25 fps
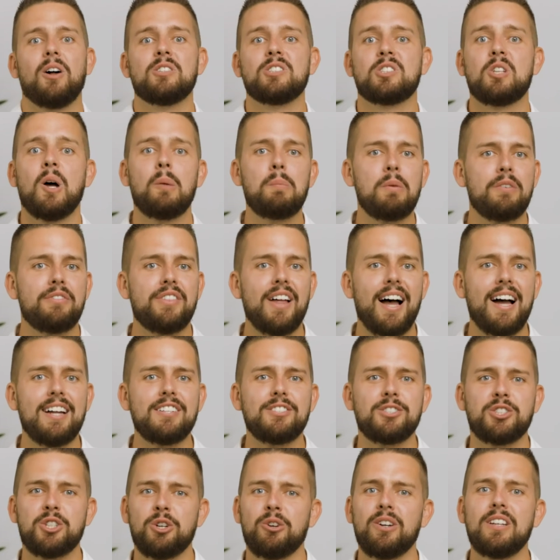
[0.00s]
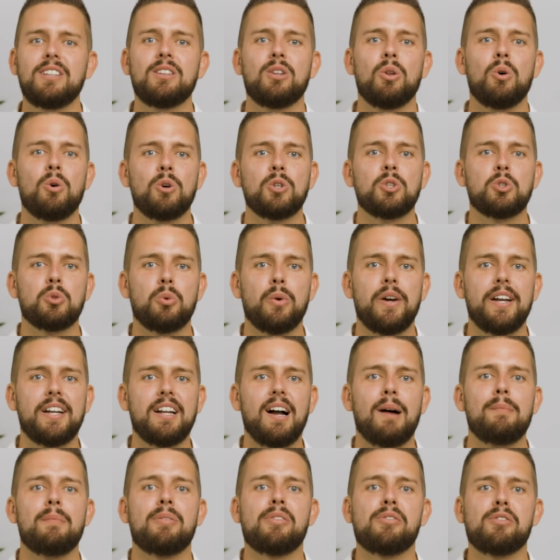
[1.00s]
On top of that, during launch
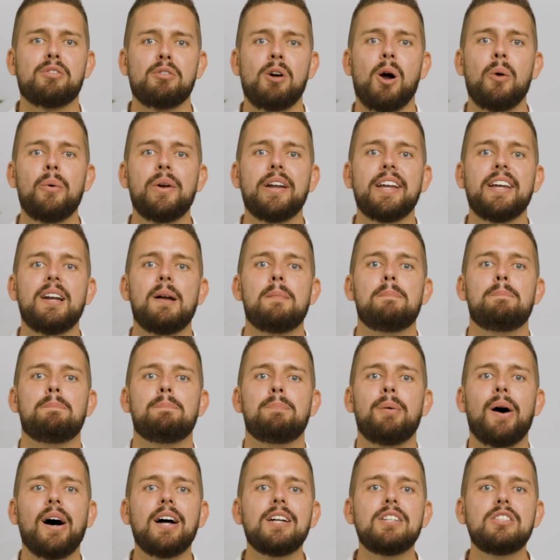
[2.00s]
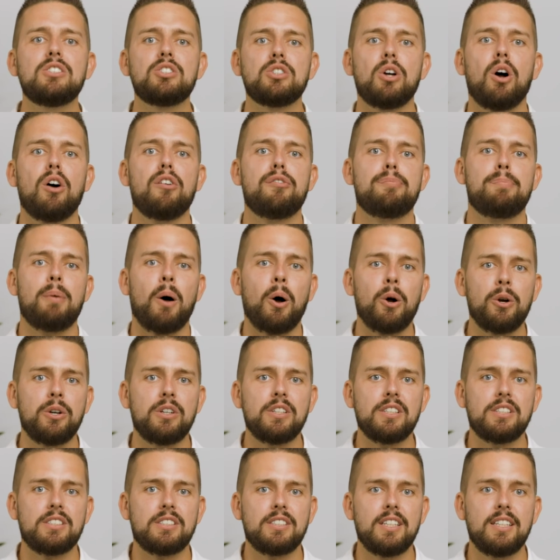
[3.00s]
week, I'm throwing in a bunch of
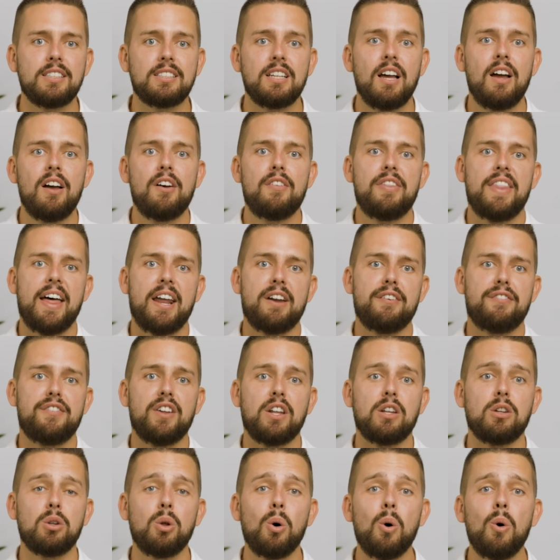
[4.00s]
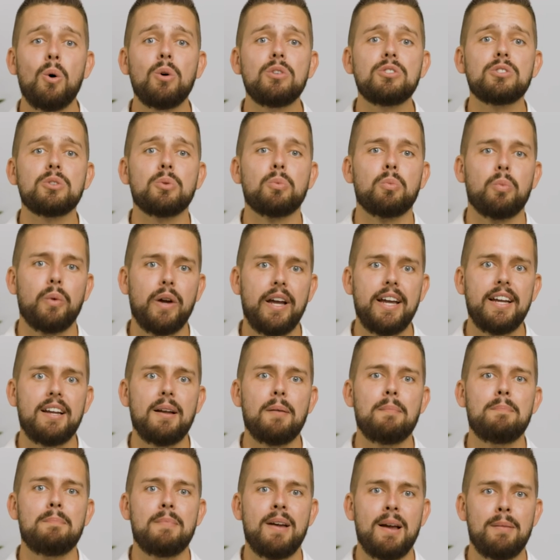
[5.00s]
bonuses that are for launch
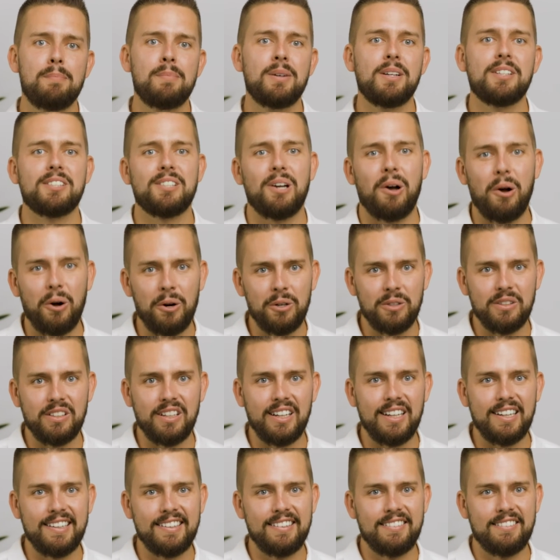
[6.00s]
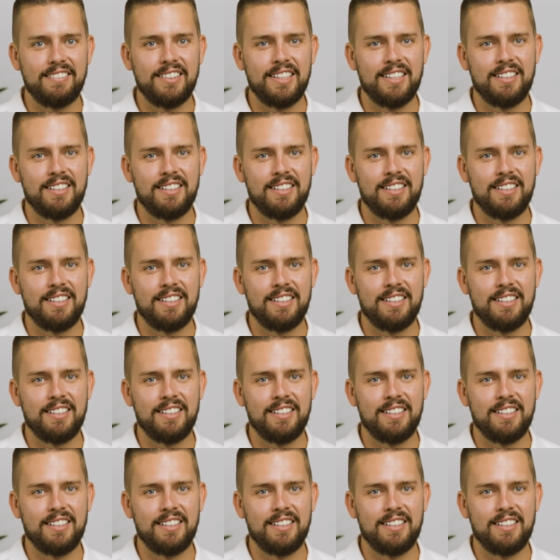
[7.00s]
week members only.